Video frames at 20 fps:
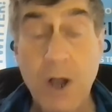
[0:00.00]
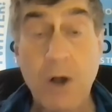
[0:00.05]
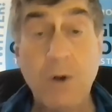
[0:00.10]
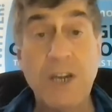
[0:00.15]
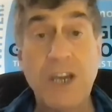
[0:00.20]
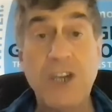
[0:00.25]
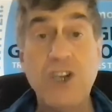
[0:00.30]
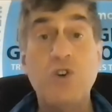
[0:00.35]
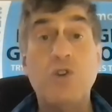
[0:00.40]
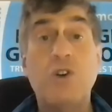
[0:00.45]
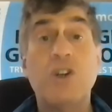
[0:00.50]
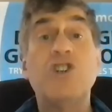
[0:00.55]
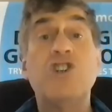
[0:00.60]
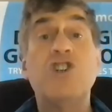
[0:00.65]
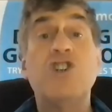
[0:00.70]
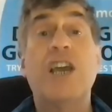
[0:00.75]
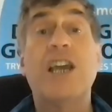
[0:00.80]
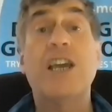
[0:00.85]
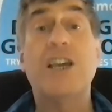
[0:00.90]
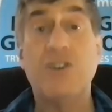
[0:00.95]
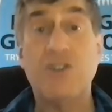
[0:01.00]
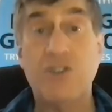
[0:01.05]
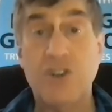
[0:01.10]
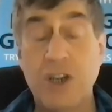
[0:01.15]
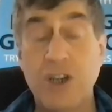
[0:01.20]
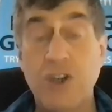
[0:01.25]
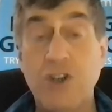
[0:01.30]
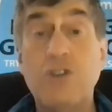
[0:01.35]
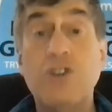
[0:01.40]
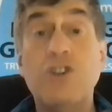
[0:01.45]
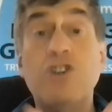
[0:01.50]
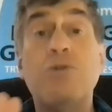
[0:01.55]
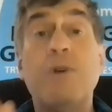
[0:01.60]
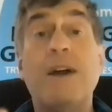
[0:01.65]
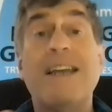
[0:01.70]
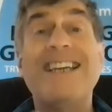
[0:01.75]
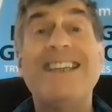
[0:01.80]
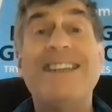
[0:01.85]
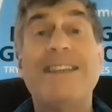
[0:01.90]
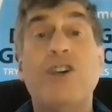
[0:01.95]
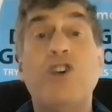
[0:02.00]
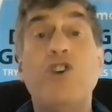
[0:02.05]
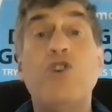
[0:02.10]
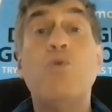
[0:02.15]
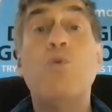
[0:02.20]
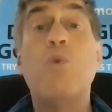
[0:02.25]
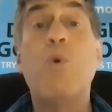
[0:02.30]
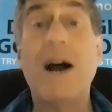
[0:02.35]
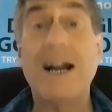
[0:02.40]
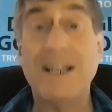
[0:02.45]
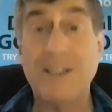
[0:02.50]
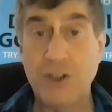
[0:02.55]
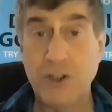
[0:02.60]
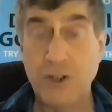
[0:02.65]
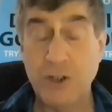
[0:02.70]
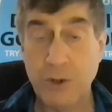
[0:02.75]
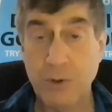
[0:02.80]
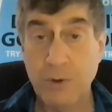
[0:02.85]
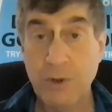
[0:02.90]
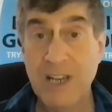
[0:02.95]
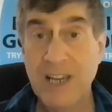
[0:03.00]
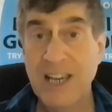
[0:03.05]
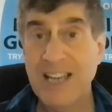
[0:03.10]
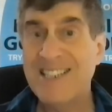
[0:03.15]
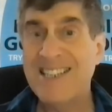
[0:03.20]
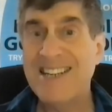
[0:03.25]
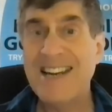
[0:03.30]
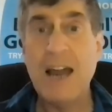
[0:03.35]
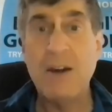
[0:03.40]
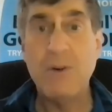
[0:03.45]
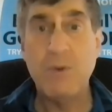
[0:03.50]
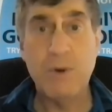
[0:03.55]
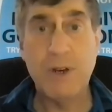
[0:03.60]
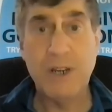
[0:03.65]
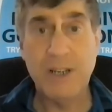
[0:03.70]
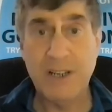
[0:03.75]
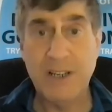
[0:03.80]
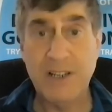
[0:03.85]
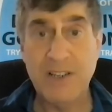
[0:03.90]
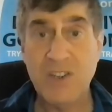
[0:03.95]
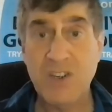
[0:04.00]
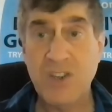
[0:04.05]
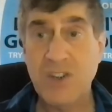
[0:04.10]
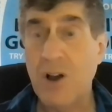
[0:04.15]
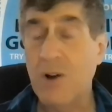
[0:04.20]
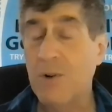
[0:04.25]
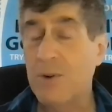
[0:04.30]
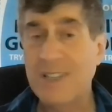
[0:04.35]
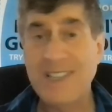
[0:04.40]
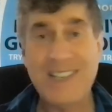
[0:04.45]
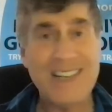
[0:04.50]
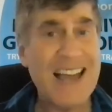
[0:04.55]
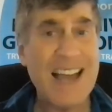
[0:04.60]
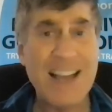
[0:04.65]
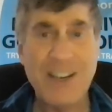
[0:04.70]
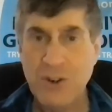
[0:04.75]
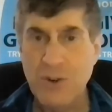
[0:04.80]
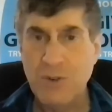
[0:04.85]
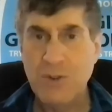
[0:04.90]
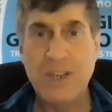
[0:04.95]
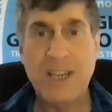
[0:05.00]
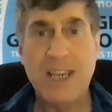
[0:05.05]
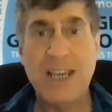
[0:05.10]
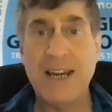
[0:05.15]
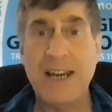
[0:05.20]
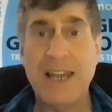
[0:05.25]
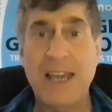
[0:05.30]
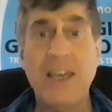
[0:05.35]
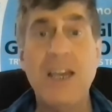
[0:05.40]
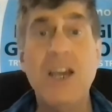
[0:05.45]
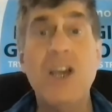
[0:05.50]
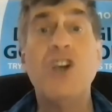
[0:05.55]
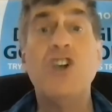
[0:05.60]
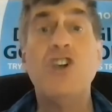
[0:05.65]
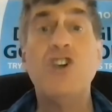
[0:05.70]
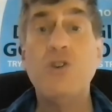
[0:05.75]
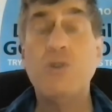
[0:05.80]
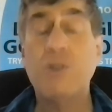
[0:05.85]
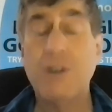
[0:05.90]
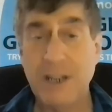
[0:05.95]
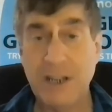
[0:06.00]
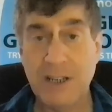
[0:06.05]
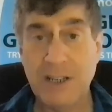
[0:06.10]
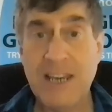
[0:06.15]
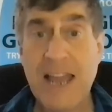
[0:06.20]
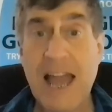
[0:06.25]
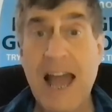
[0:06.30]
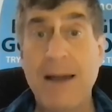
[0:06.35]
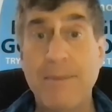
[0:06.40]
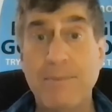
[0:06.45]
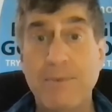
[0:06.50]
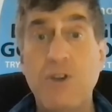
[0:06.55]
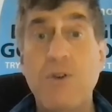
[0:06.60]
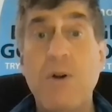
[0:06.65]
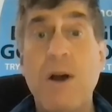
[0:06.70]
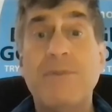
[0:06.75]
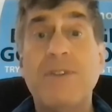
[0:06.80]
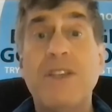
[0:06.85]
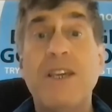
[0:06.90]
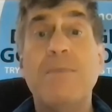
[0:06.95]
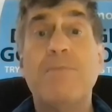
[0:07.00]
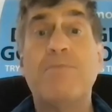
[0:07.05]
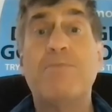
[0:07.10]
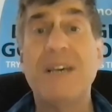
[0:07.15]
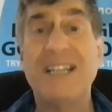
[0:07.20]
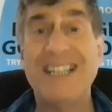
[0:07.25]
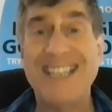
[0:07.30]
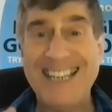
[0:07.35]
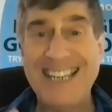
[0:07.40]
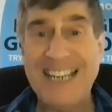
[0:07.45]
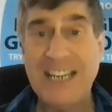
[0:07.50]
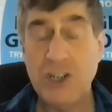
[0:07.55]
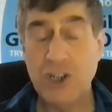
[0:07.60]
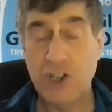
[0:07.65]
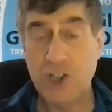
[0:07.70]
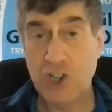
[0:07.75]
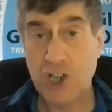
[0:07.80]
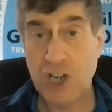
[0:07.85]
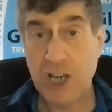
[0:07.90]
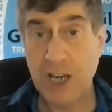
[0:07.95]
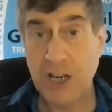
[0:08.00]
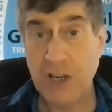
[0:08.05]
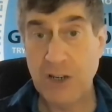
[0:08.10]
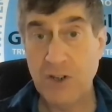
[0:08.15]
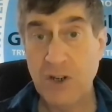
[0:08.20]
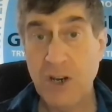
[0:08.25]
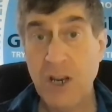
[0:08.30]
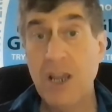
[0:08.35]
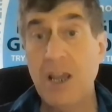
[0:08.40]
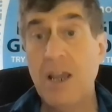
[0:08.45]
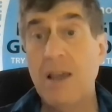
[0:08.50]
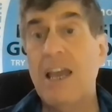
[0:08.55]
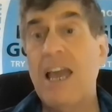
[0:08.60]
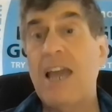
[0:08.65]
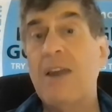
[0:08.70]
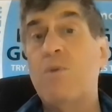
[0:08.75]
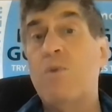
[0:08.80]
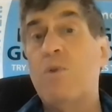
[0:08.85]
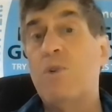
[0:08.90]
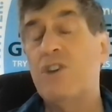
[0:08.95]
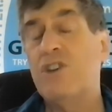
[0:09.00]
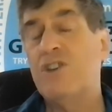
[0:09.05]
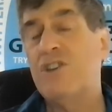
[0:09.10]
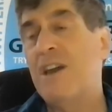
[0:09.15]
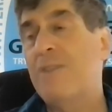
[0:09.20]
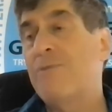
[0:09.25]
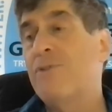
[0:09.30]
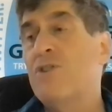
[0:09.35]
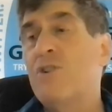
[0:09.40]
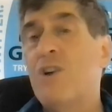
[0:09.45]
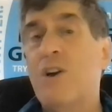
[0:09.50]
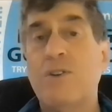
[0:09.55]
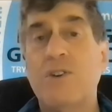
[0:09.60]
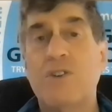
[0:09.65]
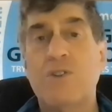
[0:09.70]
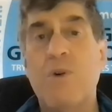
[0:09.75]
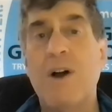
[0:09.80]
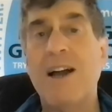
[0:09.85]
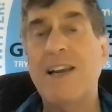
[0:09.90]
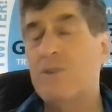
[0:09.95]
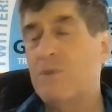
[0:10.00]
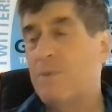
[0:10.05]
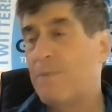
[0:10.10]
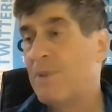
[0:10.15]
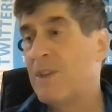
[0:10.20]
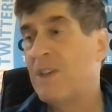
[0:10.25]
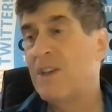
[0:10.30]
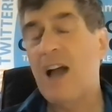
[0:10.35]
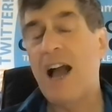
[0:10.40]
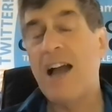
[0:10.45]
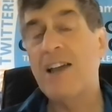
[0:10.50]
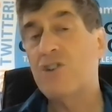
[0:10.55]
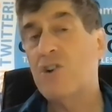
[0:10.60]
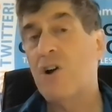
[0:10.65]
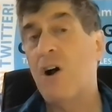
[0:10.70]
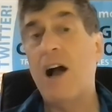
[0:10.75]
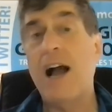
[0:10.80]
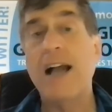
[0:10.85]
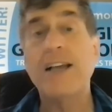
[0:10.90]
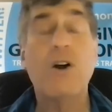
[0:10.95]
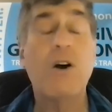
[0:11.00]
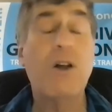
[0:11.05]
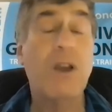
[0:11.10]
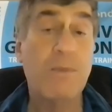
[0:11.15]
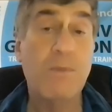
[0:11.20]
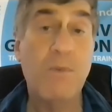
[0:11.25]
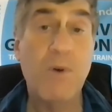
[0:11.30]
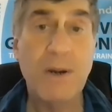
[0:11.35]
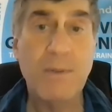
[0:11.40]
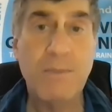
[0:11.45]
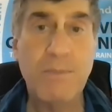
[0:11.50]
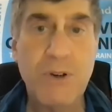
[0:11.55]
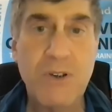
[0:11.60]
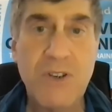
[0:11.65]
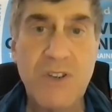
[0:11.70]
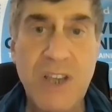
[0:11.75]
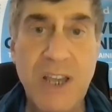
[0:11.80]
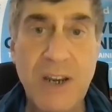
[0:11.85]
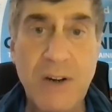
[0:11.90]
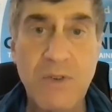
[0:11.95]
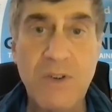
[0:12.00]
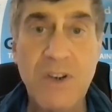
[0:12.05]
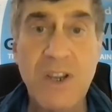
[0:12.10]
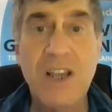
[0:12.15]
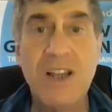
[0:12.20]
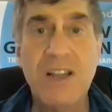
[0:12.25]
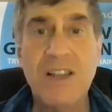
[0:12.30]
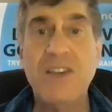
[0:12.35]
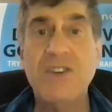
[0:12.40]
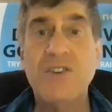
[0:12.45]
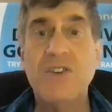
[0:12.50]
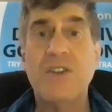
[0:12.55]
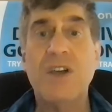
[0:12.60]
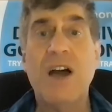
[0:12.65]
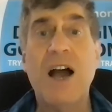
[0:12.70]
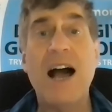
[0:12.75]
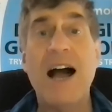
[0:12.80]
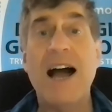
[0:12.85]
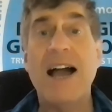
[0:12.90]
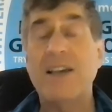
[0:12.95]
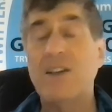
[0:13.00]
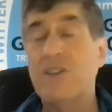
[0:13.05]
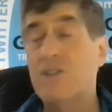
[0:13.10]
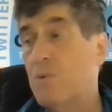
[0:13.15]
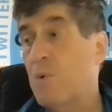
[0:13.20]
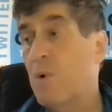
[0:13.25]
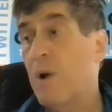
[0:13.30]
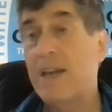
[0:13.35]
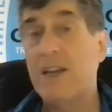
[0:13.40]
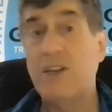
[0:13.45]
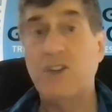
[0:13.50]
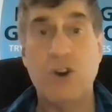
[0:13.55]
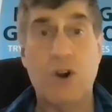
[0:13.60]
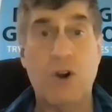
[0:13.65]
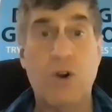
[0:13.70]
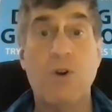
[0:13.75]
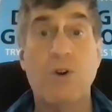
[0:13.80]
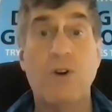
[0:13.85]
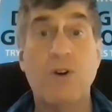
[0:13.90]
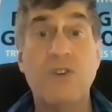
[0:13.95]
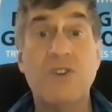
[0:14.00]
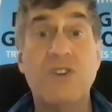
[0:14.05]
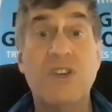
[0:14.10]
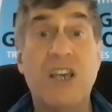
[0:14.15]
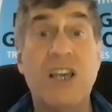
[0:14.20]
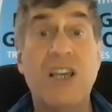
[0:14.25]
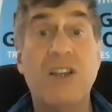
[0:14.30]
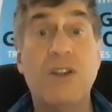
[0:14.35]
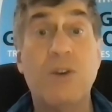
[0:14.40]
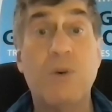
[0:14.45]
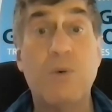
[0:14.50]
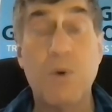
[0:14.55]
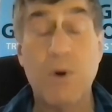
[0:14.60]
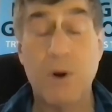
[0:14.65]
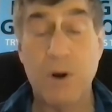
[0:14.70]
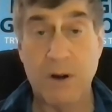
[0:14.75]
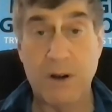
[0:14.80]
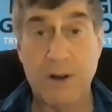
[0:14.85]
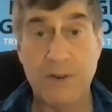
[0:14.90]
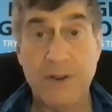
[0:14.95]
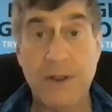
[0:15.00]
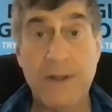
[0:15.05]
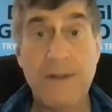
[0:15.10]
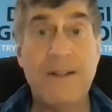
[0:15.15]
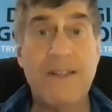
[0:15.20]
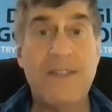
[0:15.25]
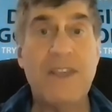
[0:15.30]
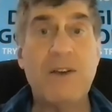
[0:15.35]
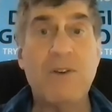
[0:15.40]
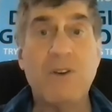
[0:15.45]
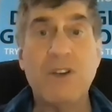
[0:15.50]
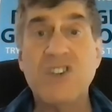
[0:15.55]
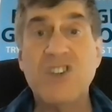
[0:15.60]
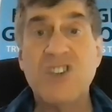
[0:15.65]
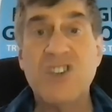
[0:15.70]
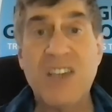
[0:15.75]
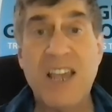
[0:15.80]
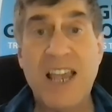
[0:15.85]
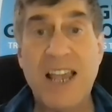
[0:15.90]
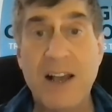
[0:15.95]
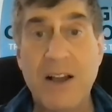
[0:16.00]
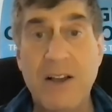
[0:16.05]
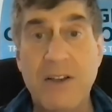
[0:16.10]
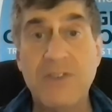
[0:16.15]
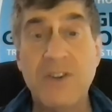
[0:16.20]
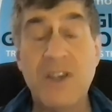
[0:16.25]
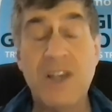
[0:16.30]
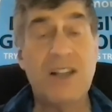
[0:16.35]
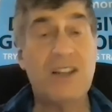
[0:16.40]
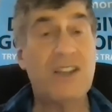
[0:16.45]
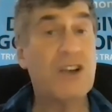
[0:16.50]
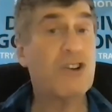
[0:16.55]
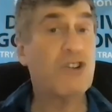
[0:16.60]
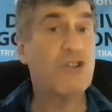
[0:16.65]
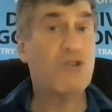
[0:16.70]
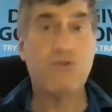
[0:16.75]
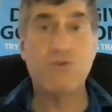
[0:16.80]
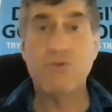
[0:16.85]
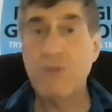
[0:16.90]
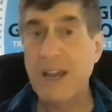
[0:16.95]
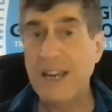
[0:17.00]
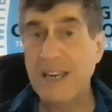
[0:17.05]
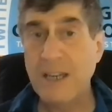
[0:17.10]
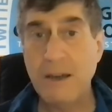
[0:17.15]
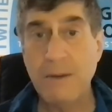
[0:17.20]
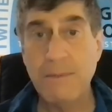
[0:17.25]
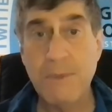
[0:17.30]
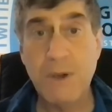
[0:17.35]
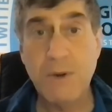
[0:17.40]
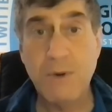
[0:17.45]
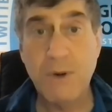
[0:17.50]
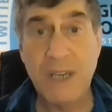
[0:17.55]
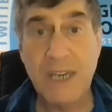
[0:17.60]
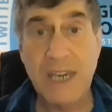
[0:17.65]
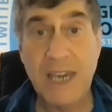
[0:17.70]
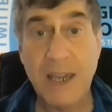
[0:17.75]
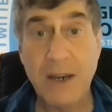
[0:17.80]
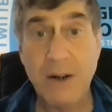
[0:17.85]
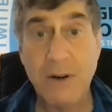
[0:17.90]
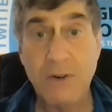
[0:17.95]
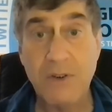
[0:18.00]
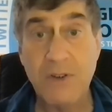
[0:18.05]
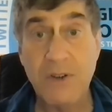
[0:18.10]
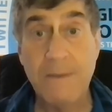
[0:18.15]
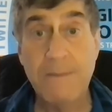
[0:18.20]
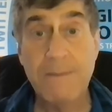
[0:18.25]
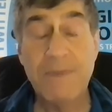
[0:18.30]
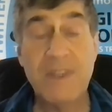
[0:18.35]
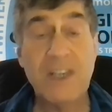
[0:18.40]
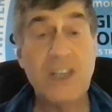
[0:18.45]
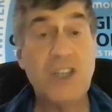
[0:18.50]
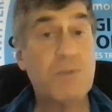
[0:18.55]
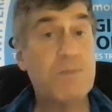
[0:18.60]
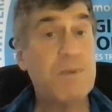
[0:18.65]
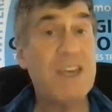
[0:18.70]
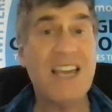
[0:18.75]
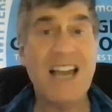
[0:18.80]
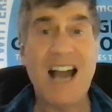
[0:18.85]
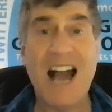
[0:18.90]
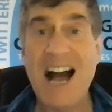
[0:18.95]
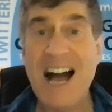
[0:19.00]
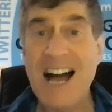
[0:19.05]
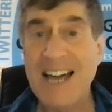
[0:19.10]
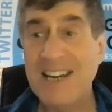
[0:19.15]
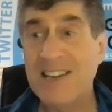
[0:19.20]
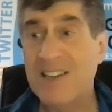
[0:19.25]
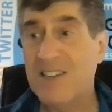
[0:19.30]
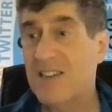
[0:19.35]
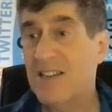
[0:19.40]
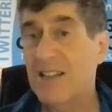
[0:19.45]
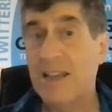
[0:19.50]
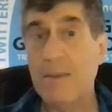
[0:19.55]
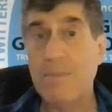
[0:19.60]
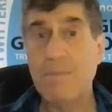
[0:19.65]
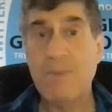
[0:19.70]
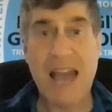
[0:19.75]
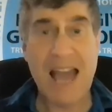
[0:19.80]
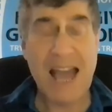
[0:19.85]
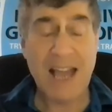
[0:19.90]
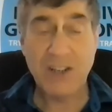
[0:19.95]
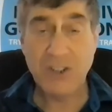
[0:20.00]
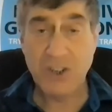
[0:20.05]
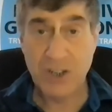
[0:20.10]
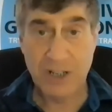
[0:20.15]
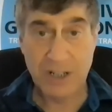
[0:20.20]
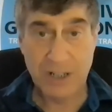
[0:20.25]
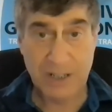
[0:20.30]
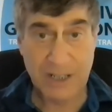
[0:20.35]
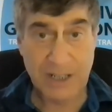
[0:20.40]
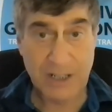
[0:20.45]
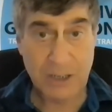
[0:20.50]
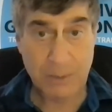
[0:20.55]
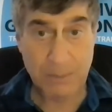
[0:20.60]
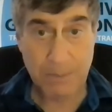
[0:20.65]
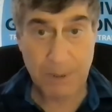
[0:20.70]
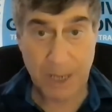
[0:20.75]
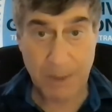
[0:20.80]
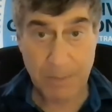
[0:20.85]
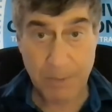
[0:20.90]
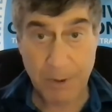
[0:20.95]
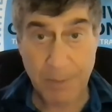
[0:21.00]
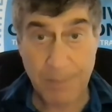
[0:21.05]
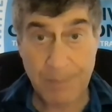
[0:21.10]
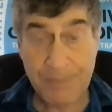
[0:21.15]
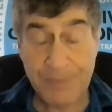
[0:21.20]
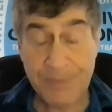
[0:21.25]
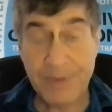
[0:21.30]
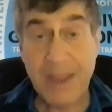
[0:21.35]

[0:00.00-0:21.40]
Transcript: Okay, you can change. You can do anything you want to do. It's not written in stone, it's not in your DNA. You can adapt. You have the ability to change. And do you ever notice why do I talk I call them one percenters. These are the highest wage earners in the world. They're in sales. They're great communicators. They speak honestly, passionately to people.